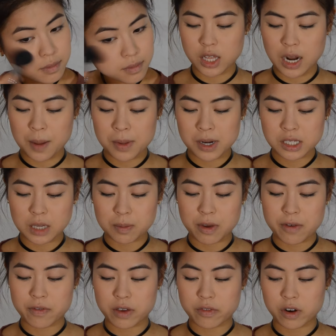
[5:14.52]
And I'm going to take my
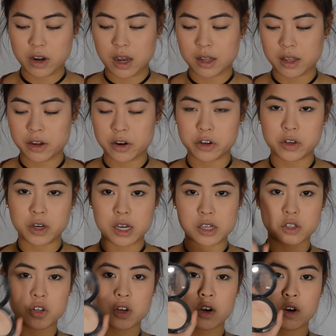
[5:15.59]
favorite highlighter, you guys
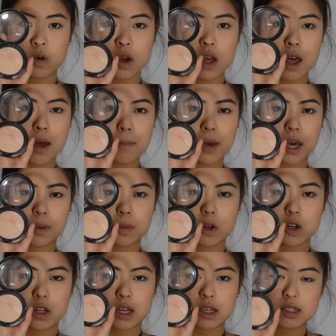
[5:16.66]
know, MAC
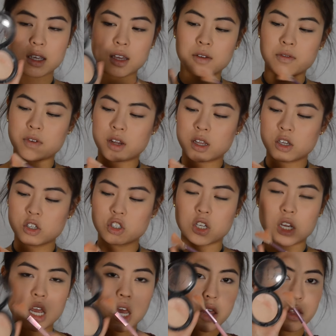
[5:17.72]
Mineralized Skin Finish,
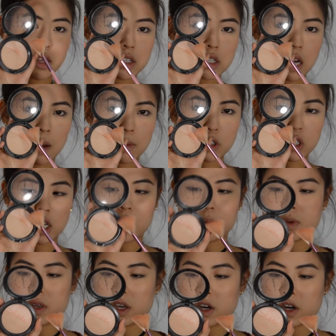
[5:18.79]
this top shade up
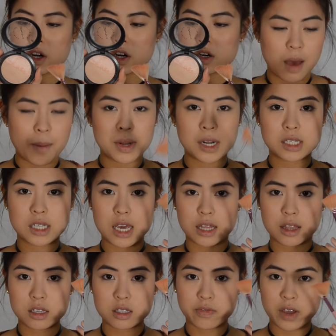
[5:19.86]
here. I'm going to take
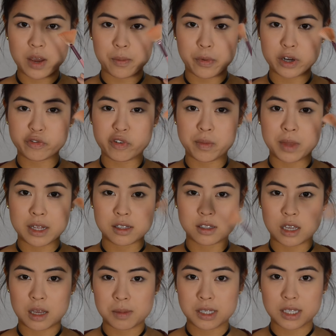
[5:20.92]
this fan brush from that
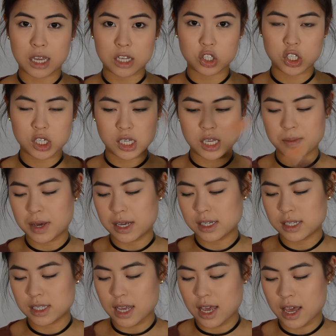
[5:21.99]
same sketchy eBay
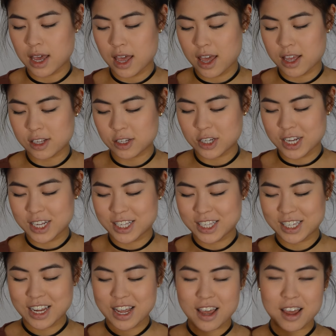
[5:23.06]
set and just
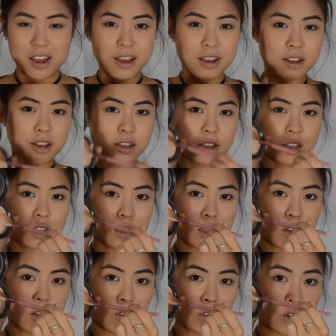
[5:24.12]

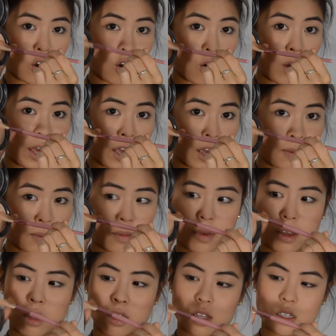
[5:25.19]
go ham
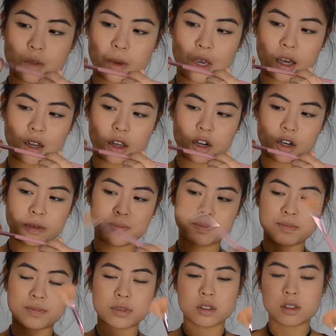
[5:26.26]
in this pan here.
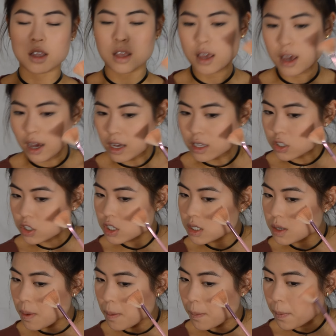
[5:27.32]
And just
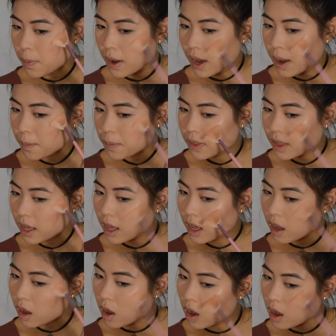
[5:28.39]
pop that
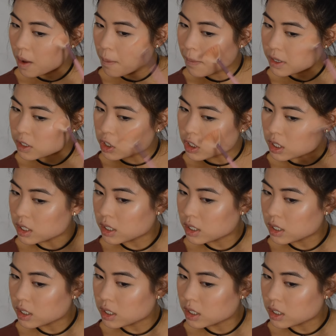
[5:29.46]
on my cheeks.